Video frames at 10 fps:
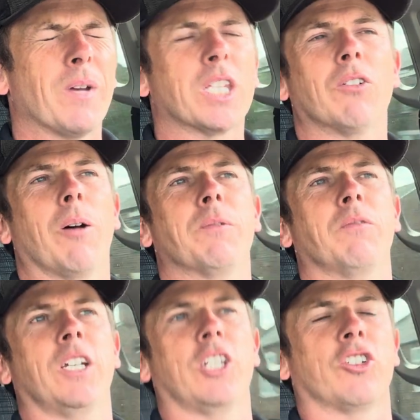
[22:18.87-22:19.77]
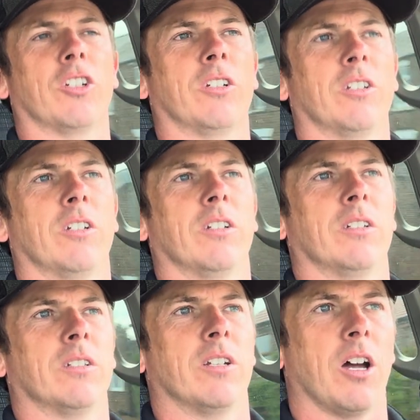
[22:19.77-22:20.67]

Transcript: better observation,